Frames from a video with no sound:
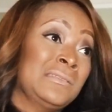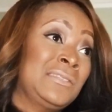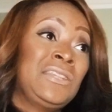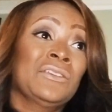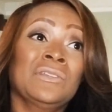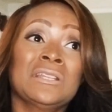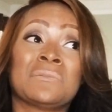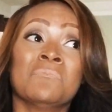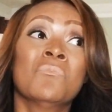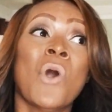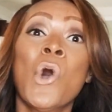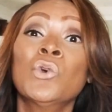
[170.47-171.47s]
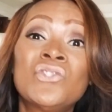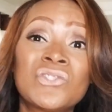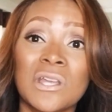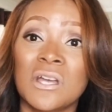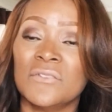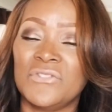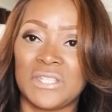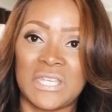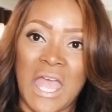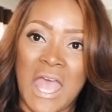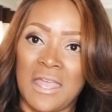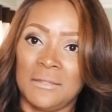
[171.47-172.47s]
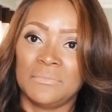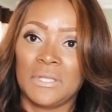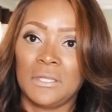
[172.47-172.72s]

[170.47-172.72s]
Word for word: Serious most of the time.